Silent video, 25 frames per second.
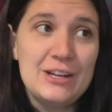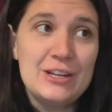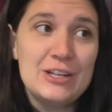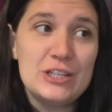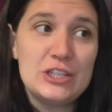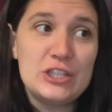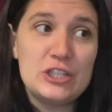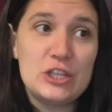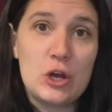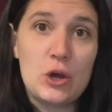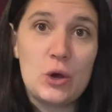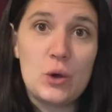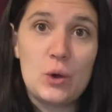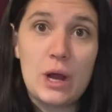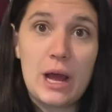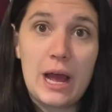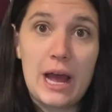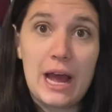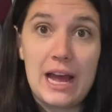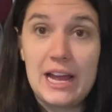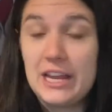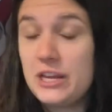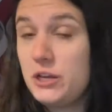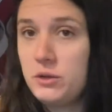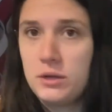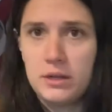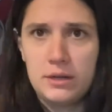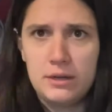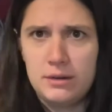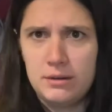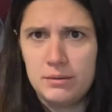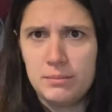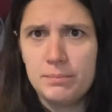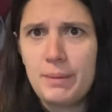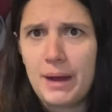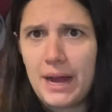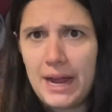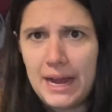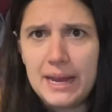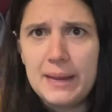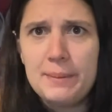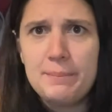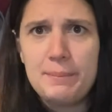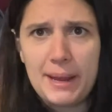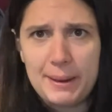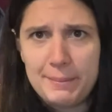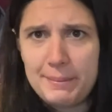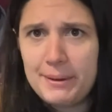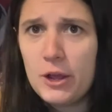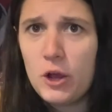So you can buy
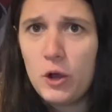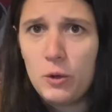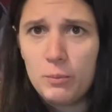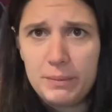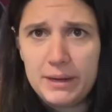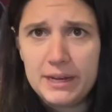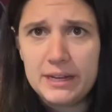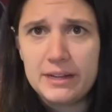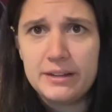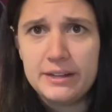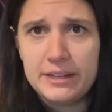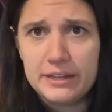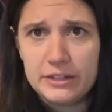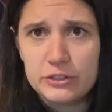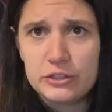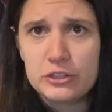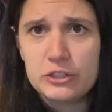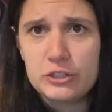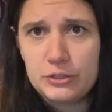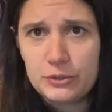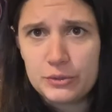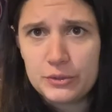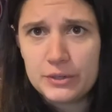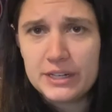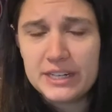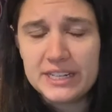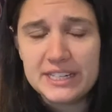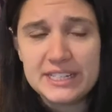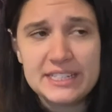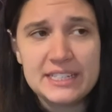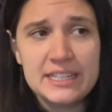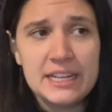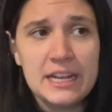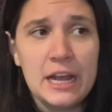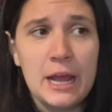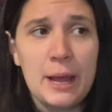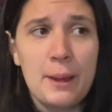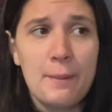baby oatmeal in stores,